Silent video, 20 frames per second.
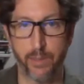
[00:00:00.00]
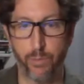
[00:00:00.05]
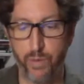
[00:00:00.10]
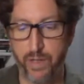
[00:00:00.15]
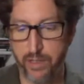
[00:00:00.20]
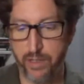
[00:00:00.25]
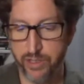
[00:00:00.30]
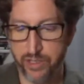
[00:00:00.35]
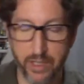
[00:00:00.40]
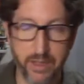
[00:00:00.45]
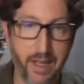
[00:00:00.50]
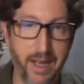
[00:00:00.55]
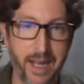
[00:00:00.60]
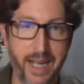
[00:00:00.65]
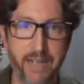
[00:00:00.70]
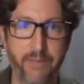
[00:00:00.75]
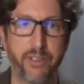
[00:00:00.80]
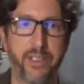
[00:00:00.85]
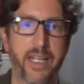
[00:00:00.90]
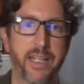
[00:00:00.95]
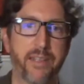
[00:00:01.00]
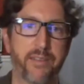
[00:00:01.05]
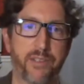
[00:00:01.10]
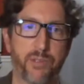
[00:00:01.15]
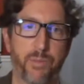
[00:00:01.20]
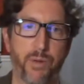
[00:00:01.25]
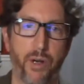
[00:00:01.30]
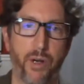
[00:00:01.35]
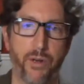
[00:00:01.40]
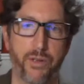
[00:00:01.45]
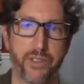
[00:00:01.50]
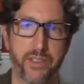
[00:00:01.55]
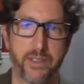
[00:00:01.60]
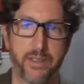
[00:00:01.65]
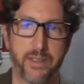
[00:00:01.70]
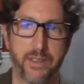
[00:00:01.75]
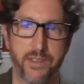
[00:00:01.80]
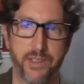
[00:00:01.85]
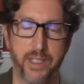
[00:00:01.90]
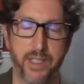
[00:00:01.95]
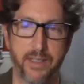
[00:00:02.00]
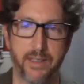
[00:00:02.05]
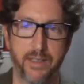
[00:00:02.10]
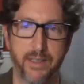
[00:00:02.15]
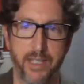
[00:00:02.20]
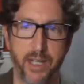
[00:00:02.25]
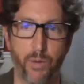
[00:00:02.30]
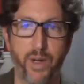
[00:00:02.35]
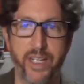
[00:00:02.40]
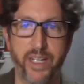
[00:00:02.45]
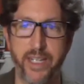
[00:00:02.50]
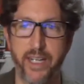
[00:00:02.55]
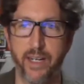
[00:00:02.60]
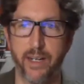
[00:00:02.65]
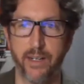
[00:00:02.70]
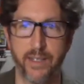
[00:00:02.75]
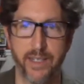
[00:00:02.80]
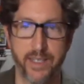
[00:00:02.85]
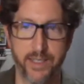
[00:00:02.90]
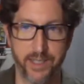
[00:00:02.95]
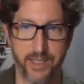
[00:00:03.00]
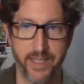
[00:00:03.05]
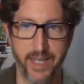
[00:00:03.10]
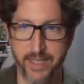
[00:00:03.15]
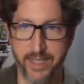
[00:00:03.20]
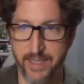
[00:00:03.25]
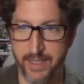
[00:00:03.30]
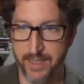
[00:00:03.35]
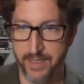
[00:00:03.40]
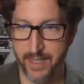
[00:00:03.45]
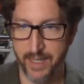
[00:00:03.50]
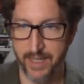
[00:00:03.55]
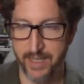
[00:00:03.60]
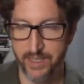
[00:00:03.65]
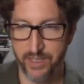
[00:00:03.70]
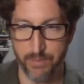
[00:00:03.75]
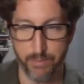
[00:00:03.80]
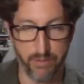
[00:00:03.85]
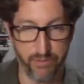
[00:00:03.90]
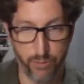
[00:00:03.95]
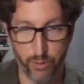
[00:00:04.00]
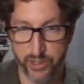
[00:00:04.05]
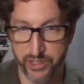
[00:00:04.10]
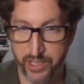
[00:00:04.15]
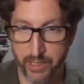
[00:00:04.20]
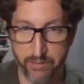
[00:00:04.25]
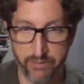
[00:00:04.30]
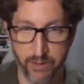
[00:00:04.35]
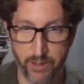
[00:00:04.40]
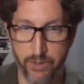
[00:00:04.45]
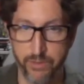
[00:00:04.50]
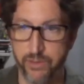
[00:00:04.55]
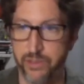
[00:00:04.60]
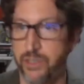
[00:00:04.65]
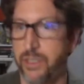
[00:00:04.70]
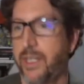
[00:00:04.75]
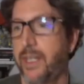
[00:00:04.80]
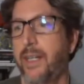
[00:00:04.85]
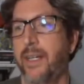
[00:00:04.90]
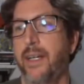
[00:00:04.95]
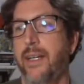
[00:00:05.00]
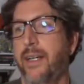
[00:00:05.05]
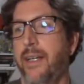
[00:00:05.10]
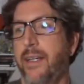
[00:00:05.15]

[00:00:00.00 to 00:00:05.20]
Like, where's the line for deathless prose? Is it you know what year? Is it 19? Is it before cell phones?